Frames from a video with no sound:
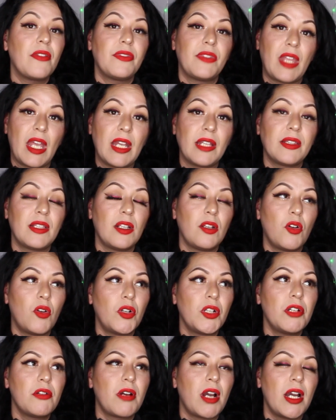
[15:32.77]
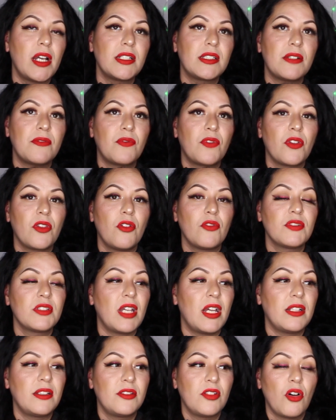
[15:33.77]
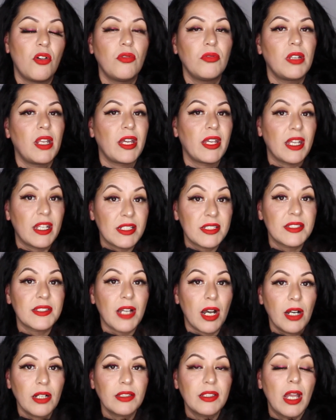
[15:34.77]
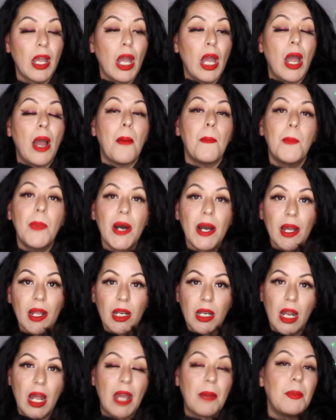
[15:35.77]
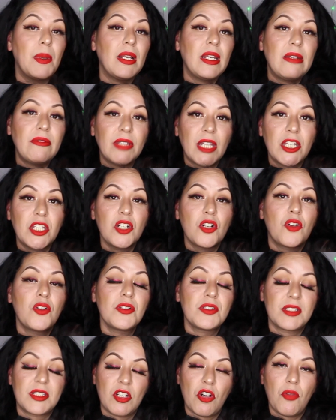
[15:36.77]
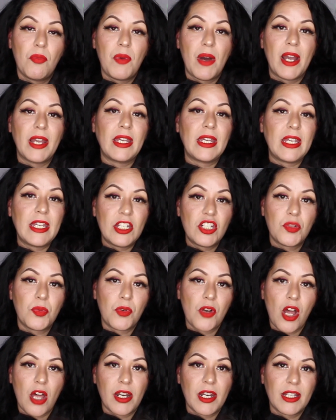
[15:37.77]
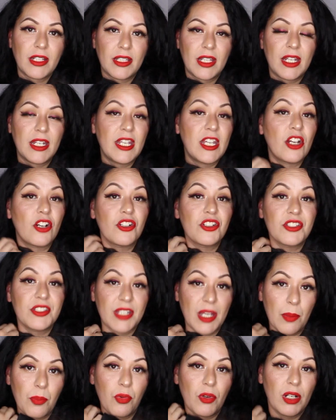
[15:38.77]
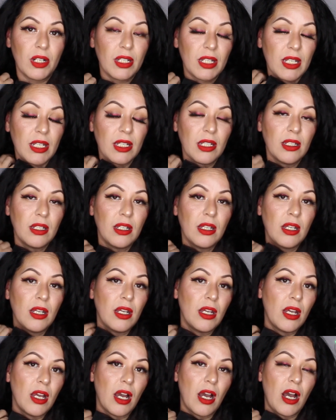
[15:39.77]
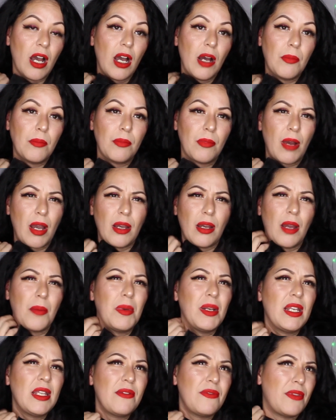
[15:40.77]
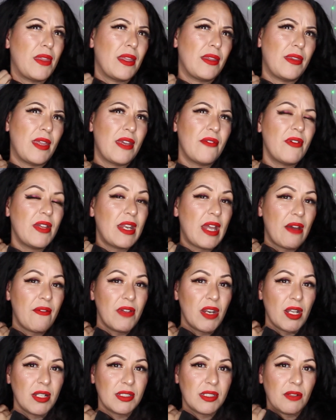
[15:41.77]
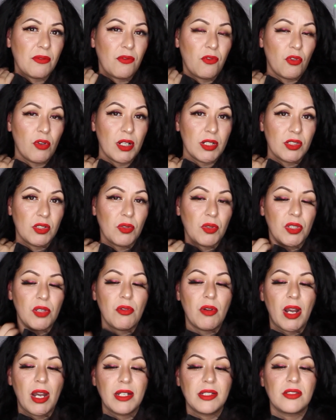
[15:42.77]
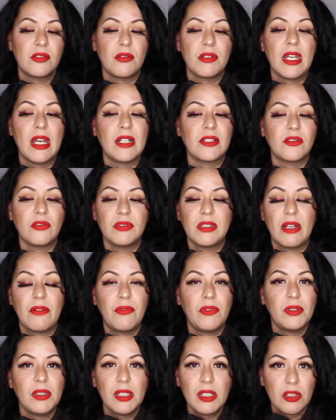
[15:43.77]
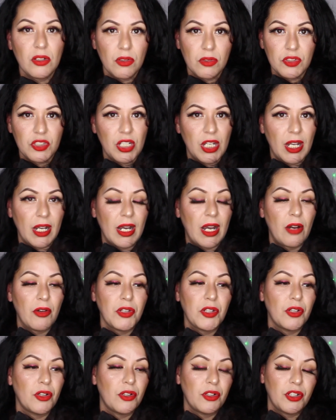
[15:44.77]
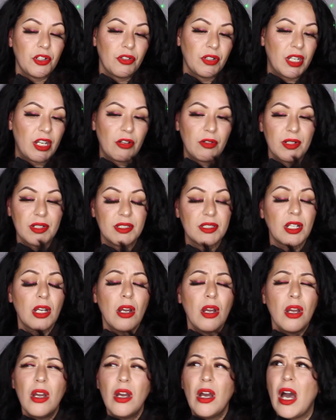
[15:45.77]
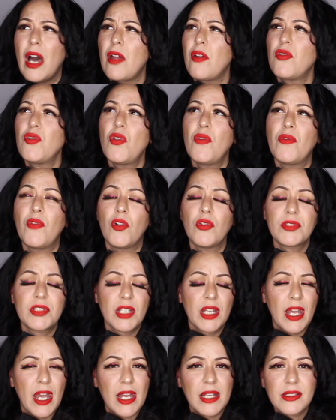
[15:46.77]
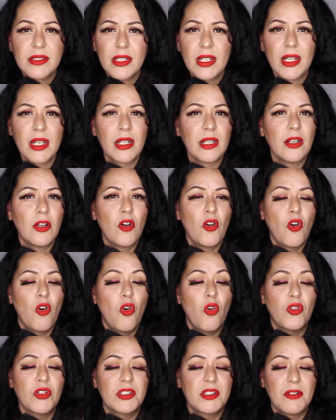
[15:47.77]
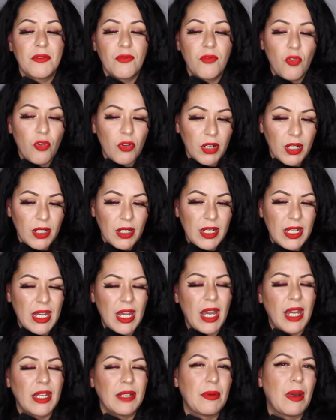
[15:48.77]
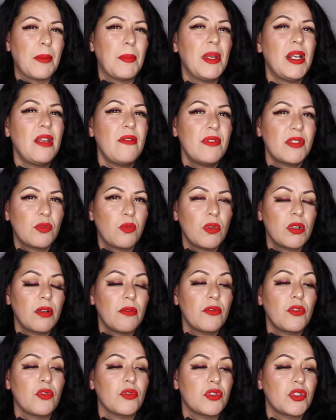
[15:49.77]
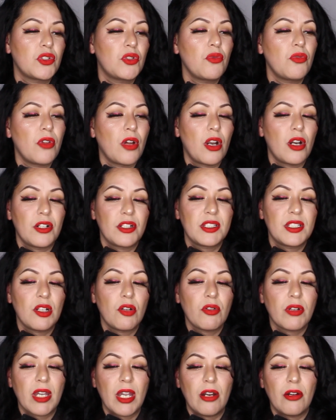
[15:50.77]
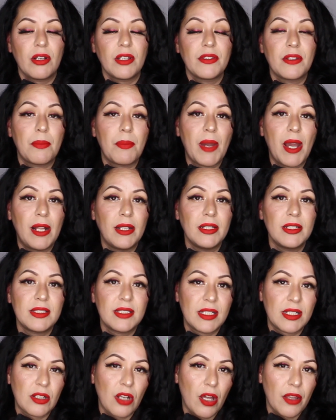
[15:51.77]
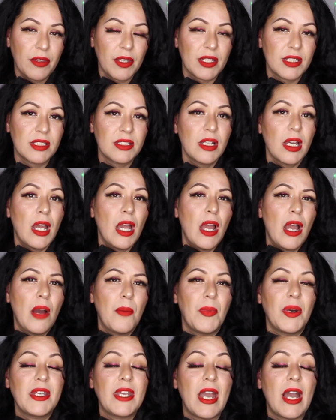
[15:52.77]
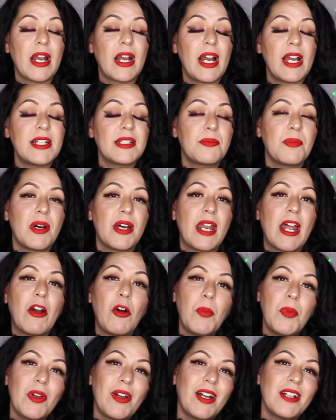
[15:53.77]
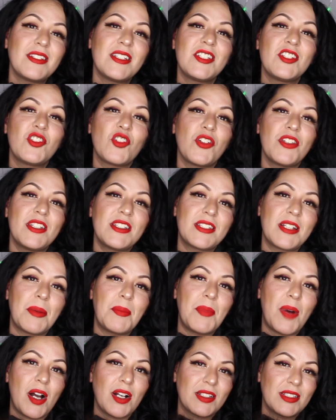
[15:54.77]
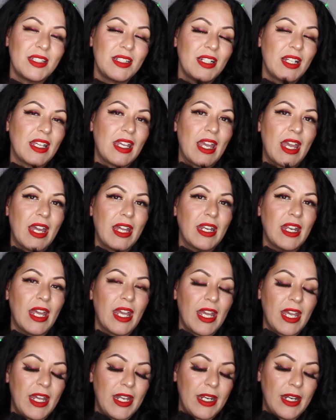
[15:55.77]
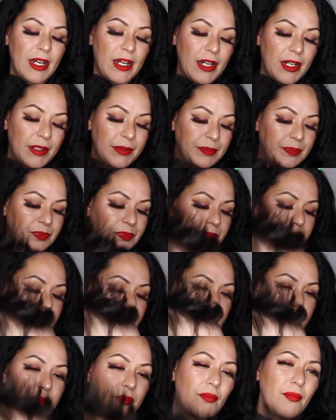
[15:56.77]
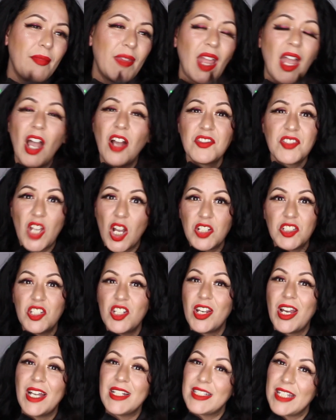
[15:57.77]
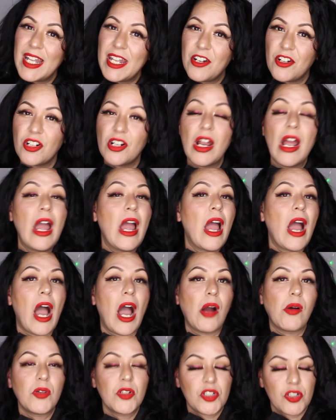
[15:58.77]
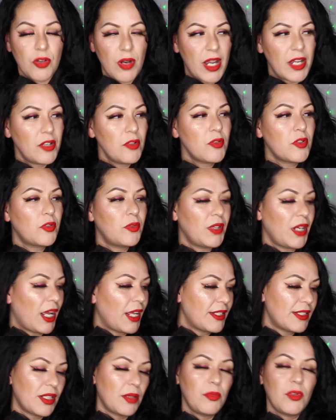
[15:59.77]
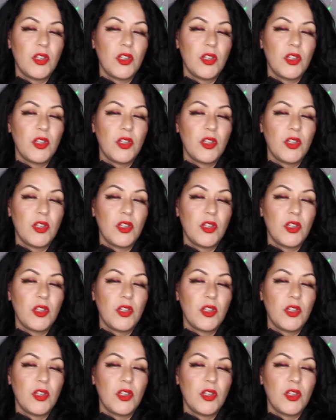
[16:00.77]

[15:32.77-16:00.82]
thank the Lord, you guys. And for those that don't, like, it sucked. But I believe that you could still buy each product in here separately. I believe they even have it at Sephora too, you guys. So yeah, so definitely, you know, check out your nearest. I don't know, Volta has it or Sephora. Yeah, I believe it's one of those two that are still carrying the palettes and all this. But yeah, guys, but I hope you guys enjoyed this unboxing again, and I'll talk to you guys later. I will try to create some